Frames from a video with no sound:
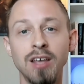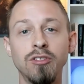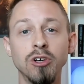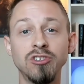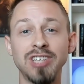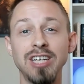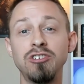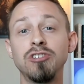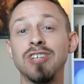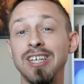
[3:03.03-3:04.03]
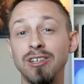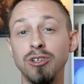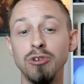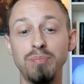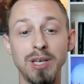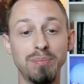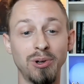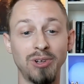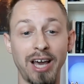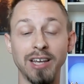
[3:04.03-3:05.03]
Those sages include
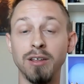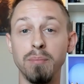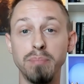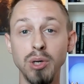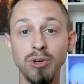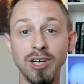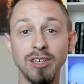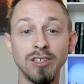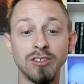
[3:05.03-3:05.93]
people like Buddha,